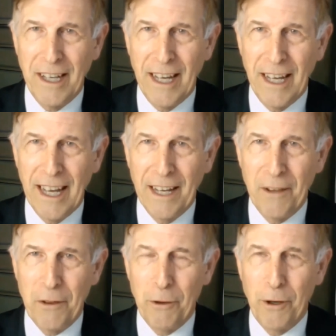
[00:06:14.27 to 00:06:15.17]
and
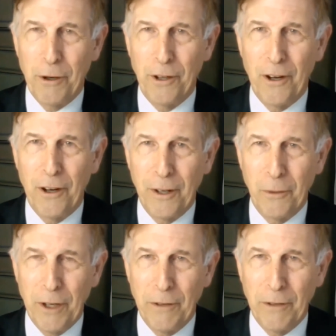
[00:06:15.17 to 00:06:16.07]
through her long and
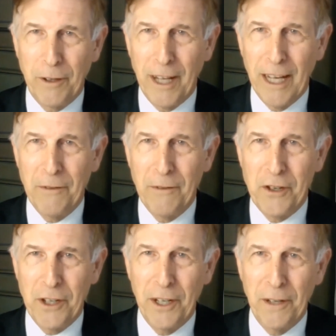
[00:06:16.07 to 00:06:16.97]
wonderful life,
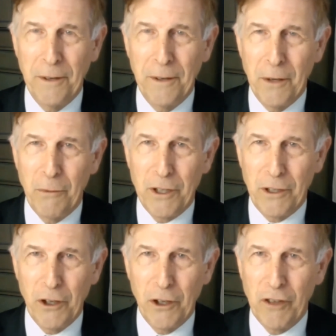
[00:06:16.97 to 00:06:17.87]
she was
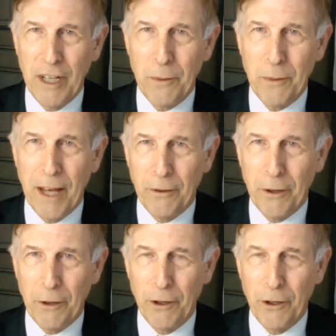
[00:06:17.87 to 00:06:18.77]
close friends with
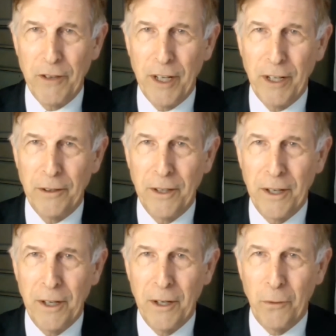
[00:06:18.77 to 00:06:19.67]
Eleanor Roosevelt,
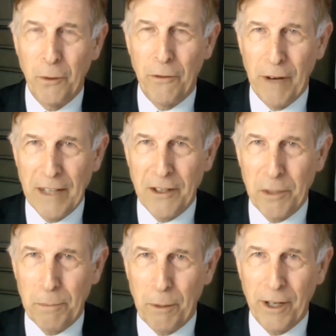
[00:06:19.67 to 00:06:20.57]
with Frances
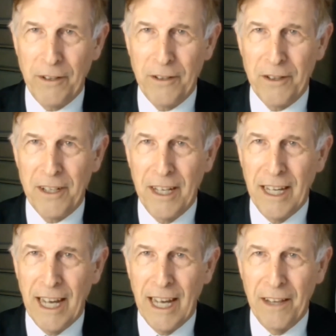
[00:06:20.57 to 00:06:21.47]
Perkins,
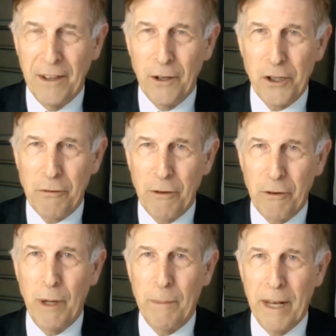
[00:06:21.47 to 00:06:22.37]
and those three
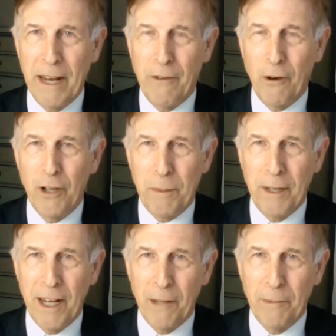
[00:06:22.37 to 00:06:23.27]
women have always been
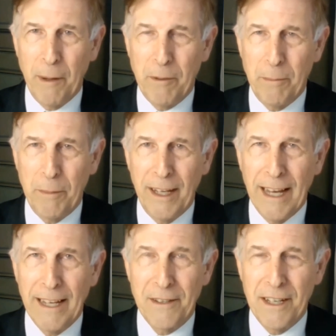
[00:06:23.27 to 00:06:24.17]
held up to me
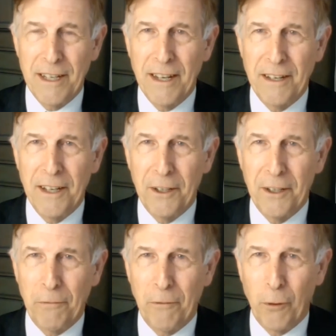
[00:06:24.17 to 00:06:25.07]
as the
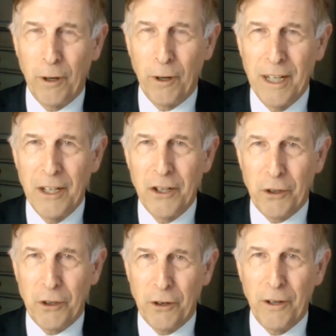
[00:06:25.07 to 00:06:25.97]
ideal for
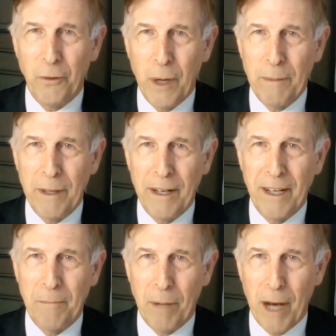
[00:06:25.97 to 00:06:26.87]
strong women
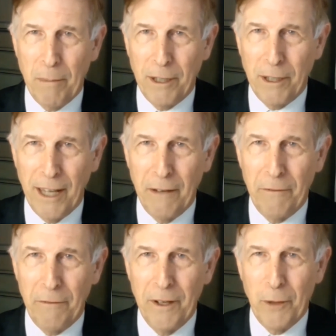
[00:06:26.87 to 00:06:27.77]
in public life,
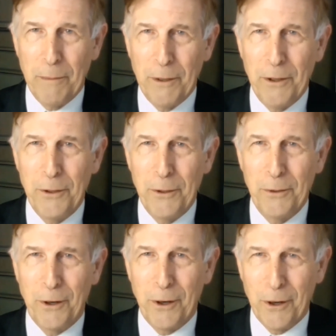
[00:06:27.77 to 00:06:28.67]
women
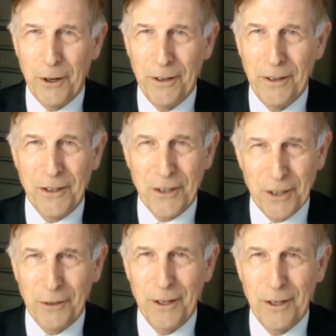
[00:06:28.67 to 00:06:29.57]
who earned
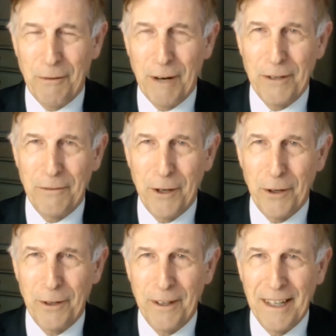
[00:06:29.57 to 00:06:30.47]
slowly the right to
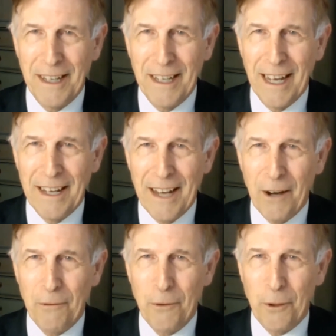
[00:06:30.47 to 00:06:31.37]
vote. And now,
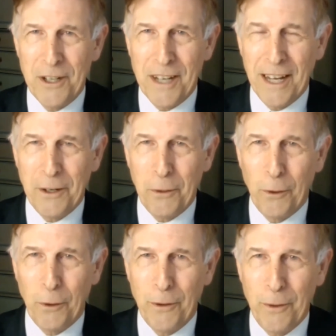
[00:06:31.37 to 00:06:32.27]
of course, I get to
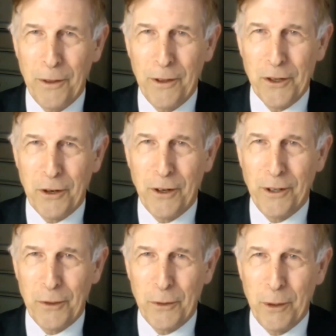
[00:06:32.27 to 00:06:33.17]
work with the
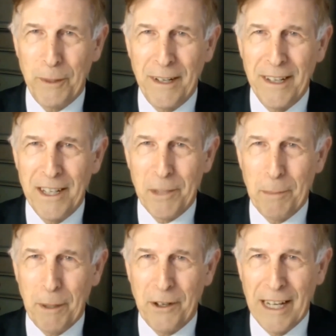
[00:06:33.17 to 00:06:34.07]
strongest woman,
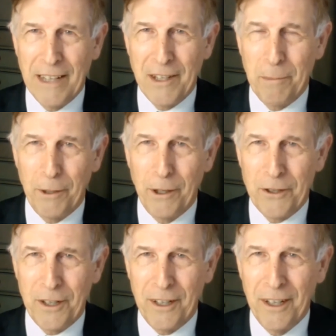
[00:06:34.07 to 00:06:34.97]
Speaker Nancy
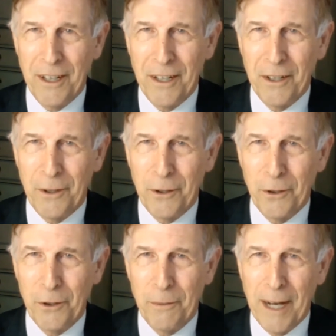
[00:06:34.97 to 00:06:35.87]
Pelosi,
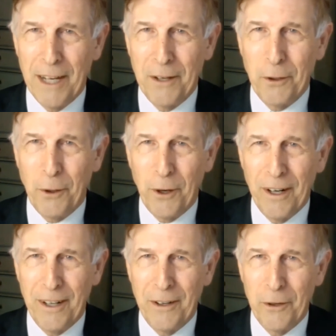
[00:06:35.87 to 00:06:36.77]
who I adore
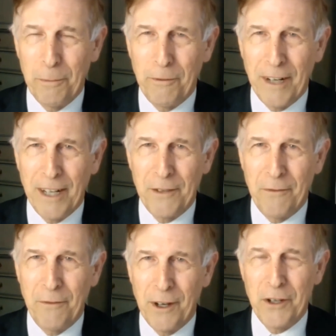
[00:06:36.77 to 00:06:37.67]
and who provides
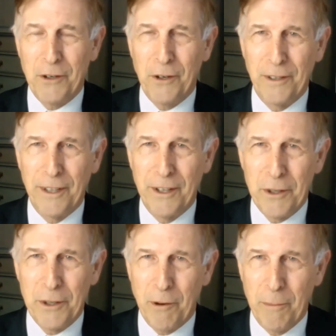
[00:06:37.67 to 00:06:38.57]
very strong
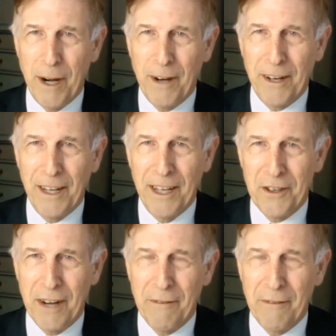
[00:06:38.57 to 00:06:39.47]
leadership for America each
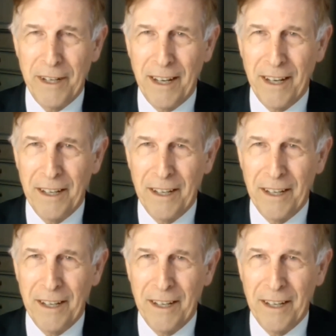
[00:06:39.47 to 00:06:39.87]
and every day.